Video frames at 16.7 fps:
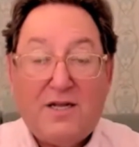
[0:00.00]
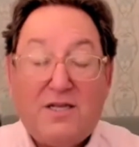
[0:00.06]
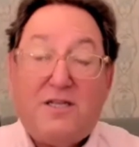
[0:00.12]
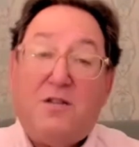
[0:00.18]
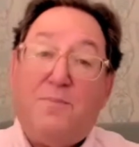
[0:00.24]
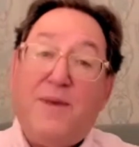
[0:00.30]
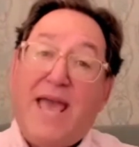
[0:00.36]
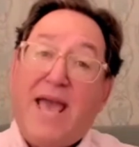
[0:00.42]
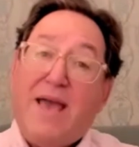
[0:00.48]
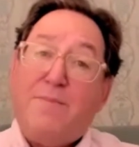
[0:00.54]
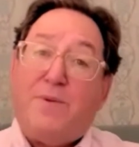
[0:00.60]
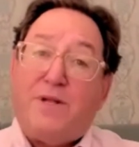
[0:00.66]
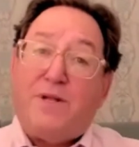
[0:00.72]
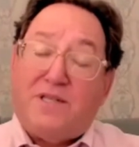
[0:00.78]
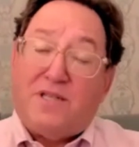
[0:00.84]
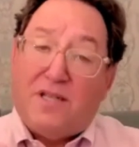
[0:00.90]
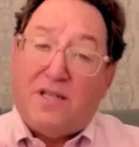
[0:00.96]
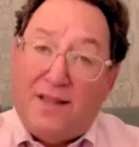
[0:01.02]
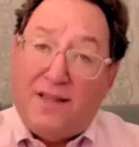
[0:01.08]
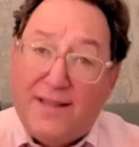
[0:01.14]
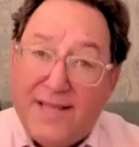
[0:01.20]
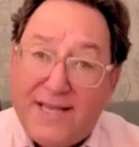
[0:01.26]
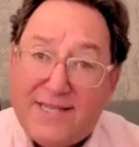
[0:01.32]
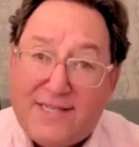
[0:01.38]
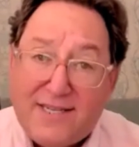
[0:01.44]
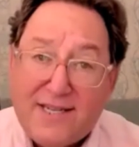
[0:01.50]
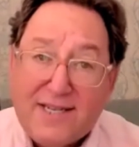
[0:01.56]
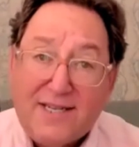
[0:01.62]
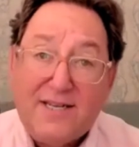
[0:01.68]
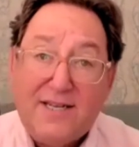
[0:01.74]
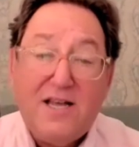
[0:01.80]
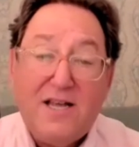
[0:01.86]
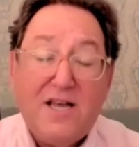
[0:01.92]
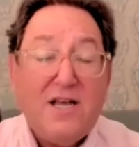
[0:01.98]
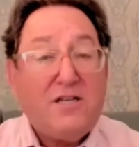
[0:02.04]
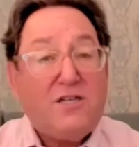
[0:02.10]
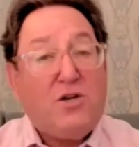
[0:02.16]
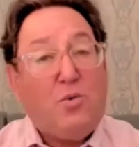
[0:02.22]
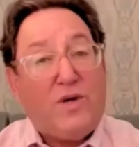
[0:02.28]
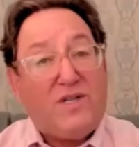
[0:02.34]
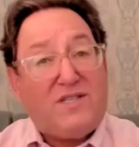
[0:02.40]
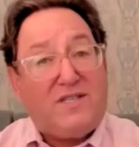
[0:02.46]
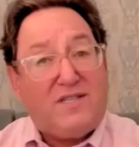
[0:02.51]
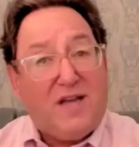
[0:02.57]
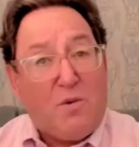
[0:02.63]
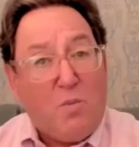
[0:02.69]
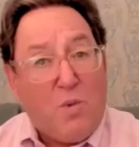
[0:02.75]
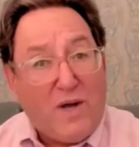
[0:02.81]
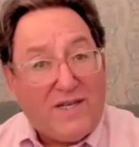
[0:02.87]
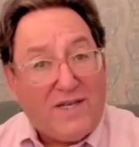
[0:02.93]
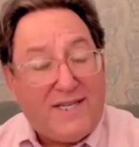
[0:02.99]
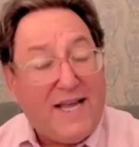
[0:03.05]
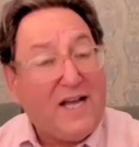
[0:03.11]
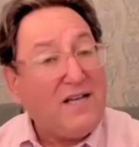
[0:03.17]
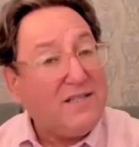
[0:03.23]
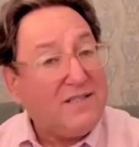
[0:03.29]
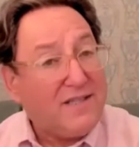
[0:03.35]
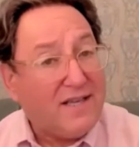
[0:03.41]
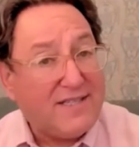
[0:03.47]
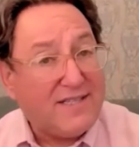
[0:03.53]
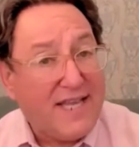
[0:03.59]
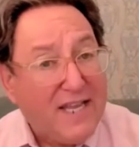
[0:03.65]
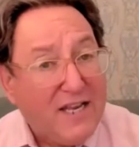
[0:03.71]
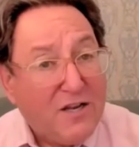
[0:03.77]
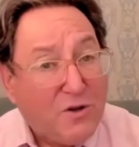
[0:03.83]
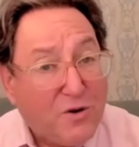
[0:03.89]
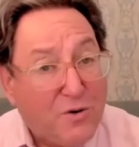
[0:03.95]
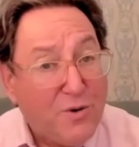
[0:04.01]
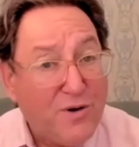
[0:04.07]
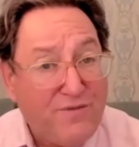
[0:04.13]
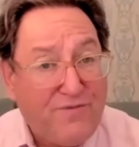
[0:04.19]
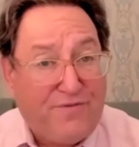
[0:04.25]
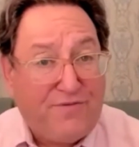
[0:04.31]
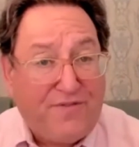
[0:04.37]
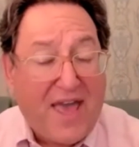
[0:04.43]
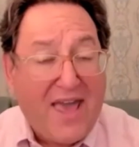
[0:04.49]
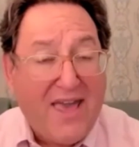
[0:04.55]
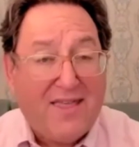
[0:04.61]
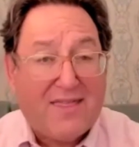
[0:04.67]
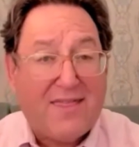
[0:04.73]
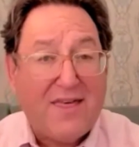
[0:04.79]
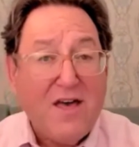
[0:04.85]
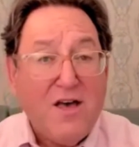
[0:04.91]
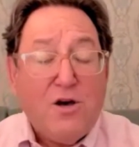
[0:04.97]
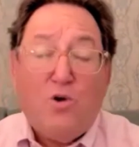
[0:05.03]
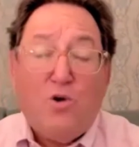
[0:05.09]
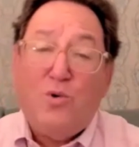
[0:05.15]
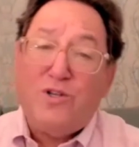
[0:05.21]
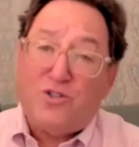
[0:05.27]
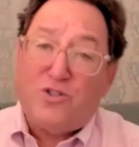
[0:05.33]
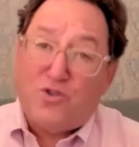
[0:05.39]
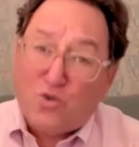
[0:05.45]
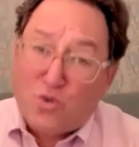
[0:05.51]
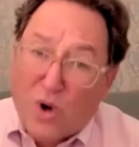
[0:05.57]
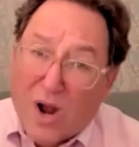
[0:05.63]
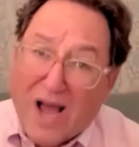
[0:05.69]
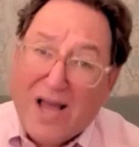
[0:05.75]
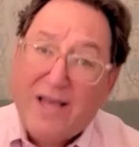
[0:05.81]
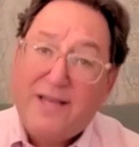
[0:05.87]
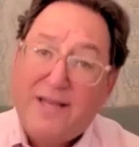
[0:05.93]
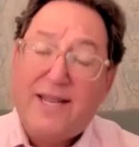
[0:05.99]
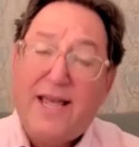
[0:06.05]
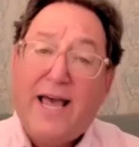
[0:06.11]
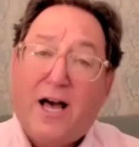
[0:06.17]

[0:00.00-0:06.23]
To be able to listen to what someone tells us in good faith, who is trying to